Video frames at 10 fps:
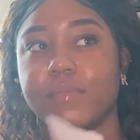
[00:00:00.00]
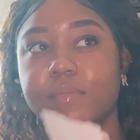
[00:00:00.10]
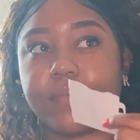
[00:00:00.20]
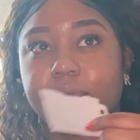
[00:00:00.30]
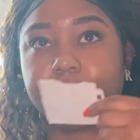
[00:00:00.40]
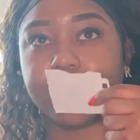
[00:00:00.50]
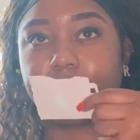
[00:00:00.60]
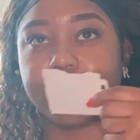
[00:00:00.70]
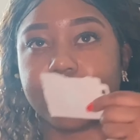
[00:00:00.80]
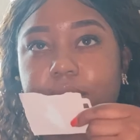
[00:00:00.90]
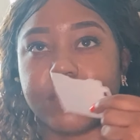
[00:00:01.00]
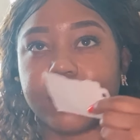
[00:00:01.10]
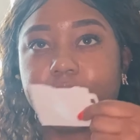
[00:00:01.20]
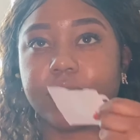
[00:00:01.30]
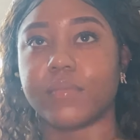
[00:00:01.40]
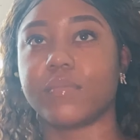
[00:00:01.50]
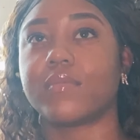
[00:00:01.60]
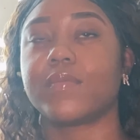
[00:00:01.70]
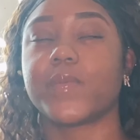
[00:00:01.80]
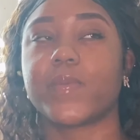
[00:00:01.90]
I said neighbors know your
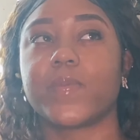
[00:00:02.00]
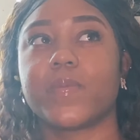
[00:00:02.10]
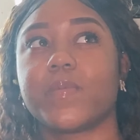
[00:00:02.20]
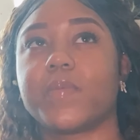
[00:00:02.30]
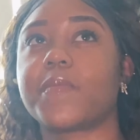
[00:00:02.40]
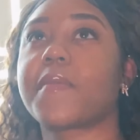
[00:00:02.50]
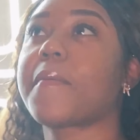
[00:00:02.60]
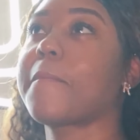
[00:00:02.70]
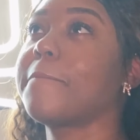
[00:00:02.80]
name, your name,